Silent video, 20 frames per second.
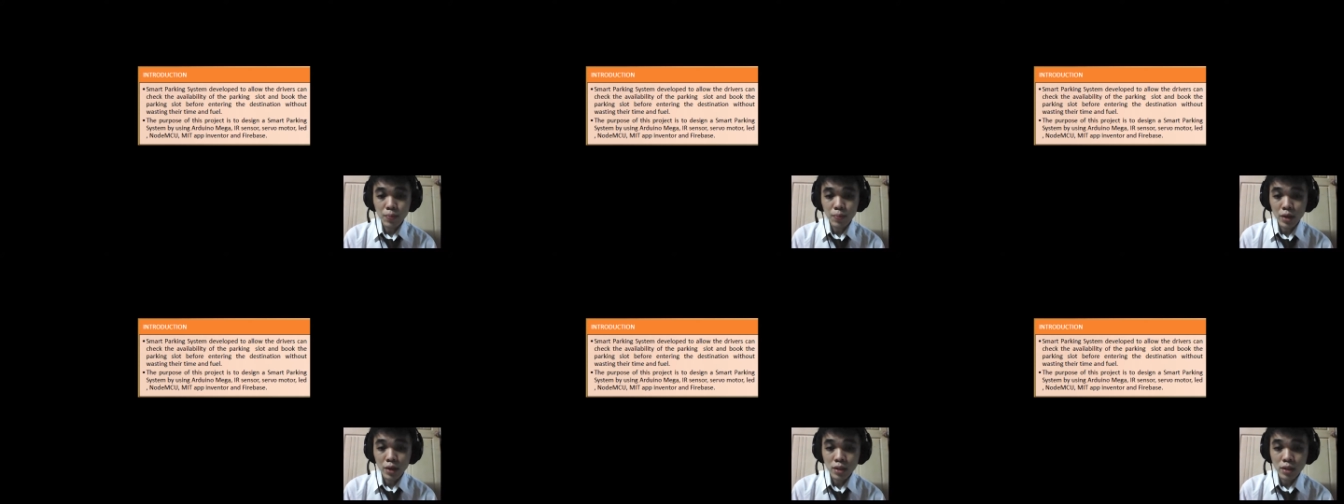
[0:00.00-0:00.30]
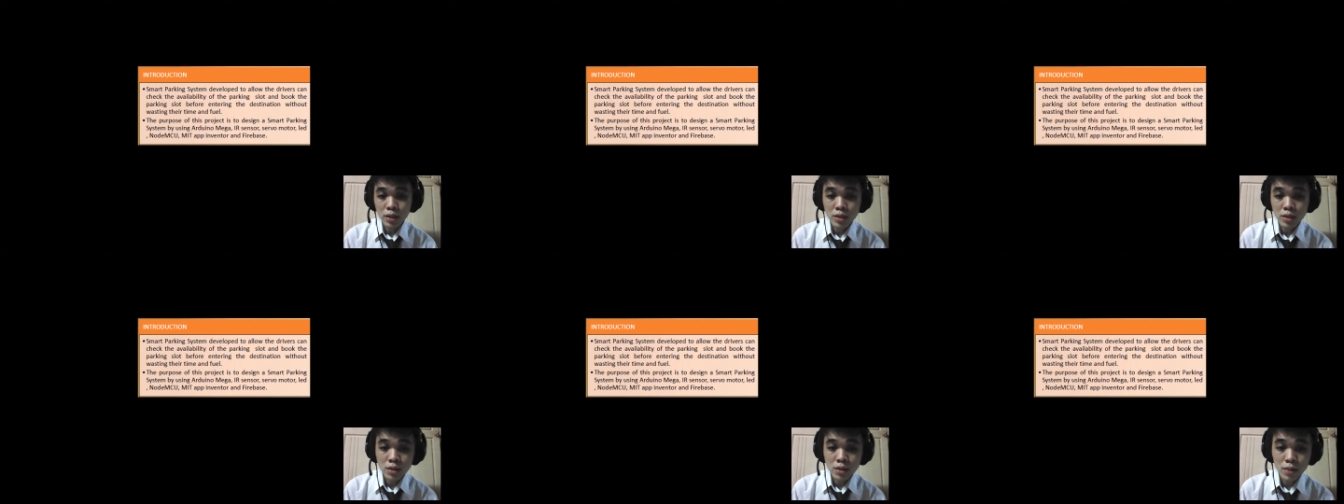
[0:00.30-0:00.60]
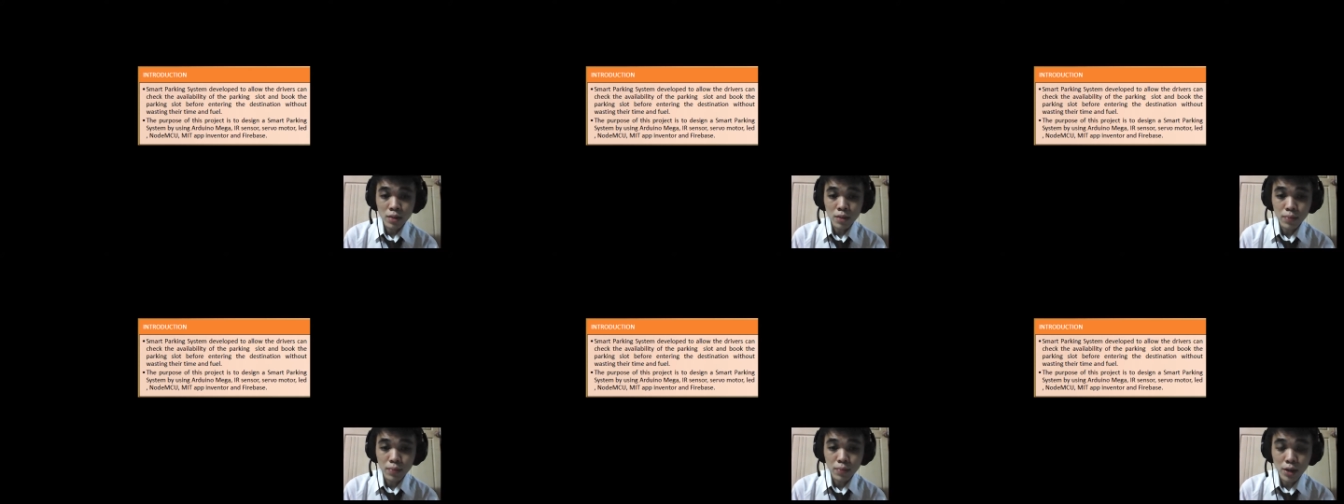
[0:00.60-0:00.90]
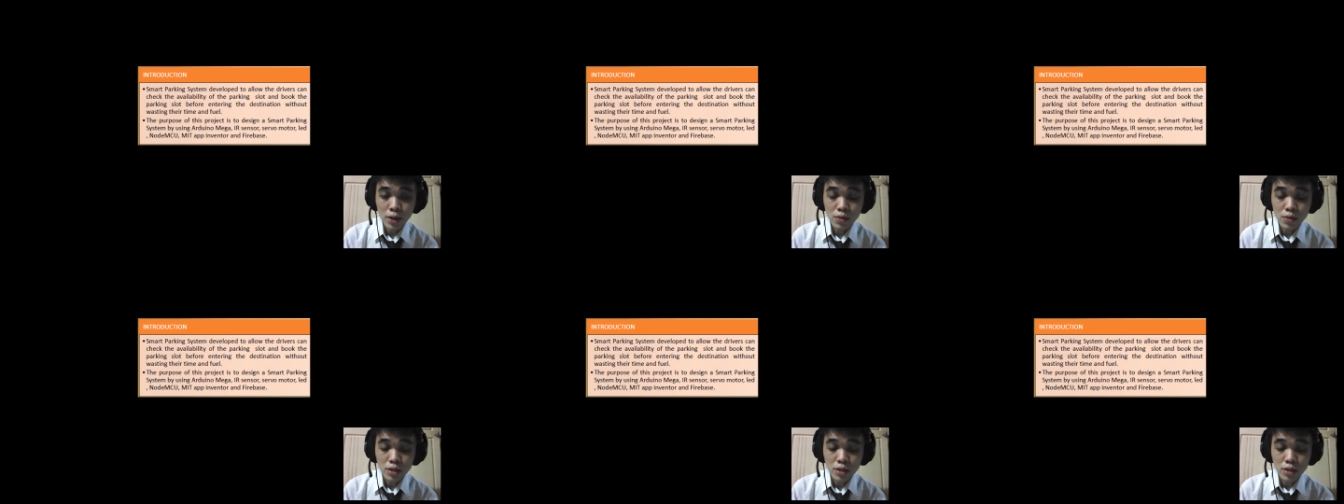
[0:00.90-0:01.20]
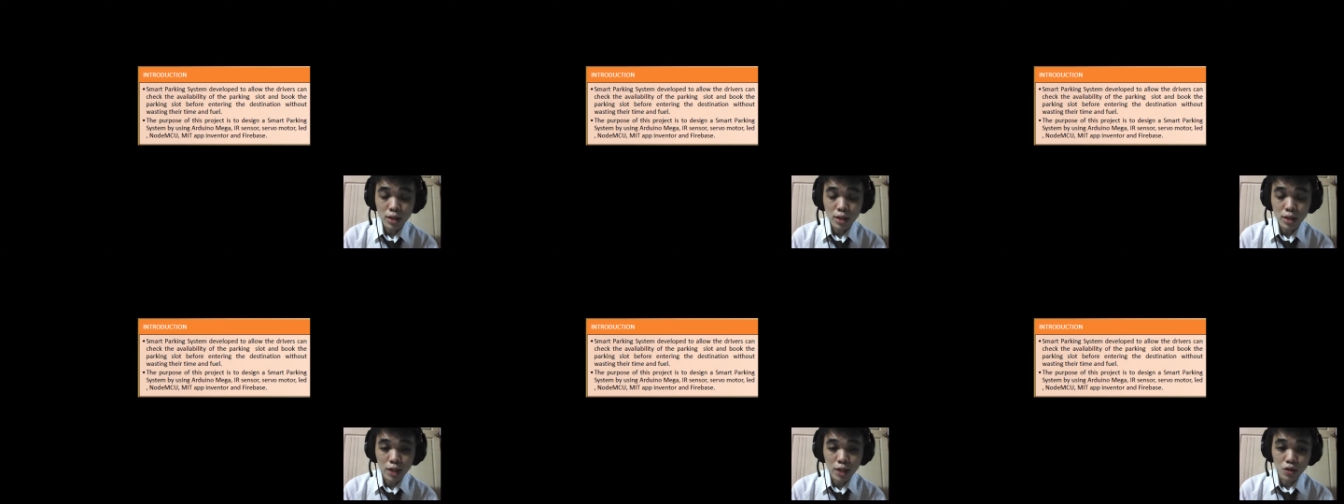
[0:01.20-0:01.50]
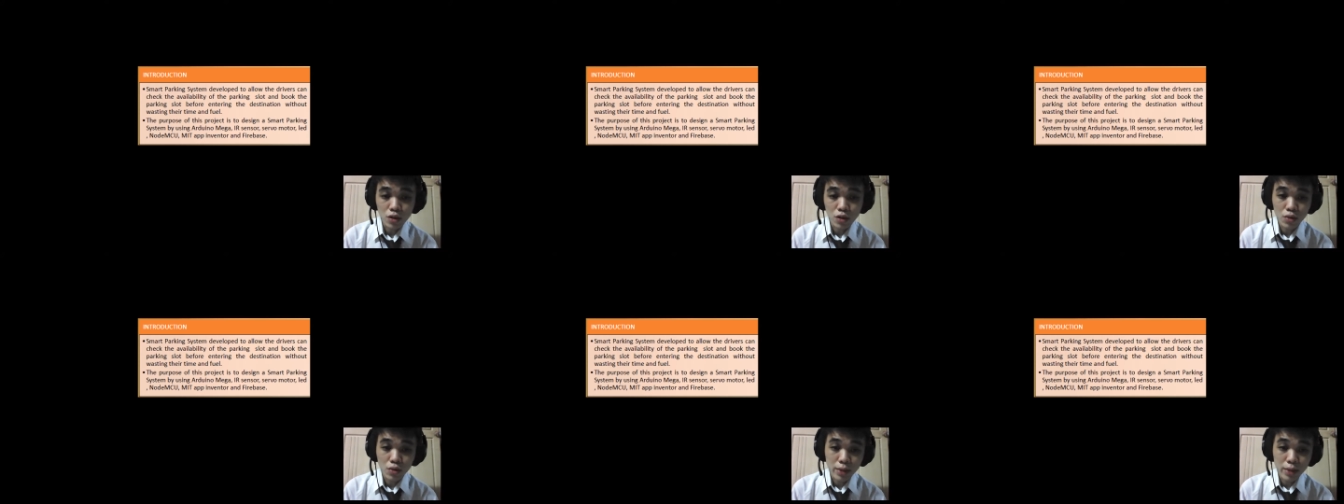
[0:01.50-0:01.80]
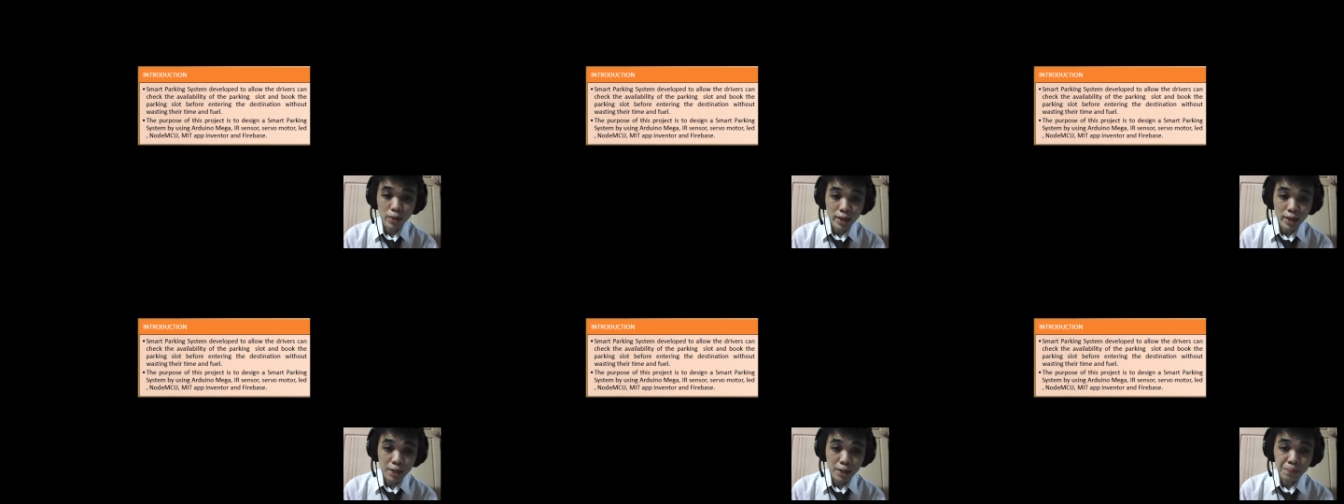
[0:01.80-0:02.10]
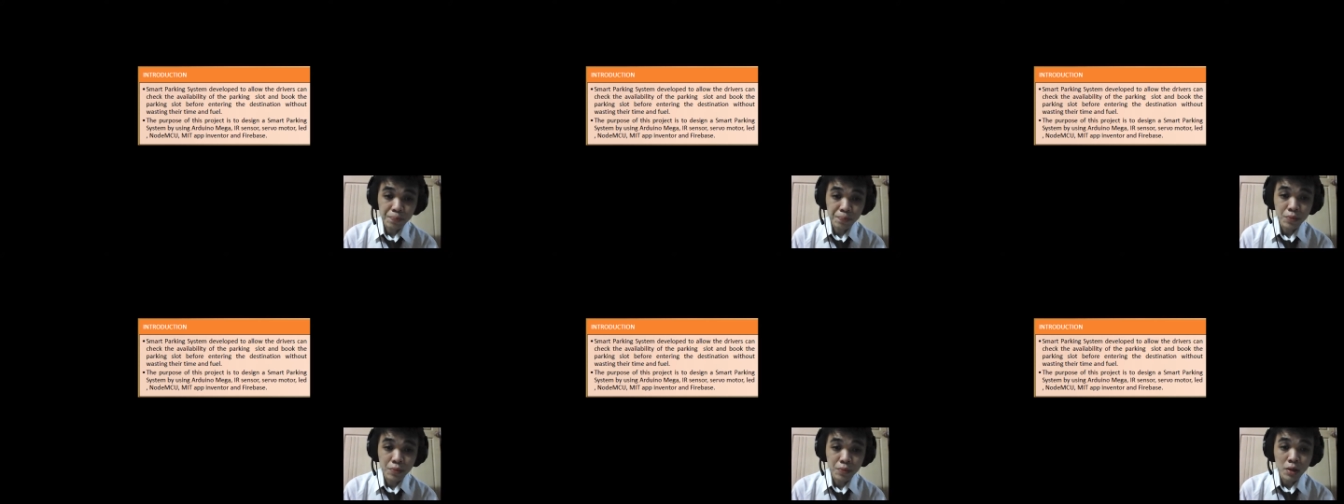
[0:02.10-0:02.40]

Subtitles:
parking system by using Arduino Mega,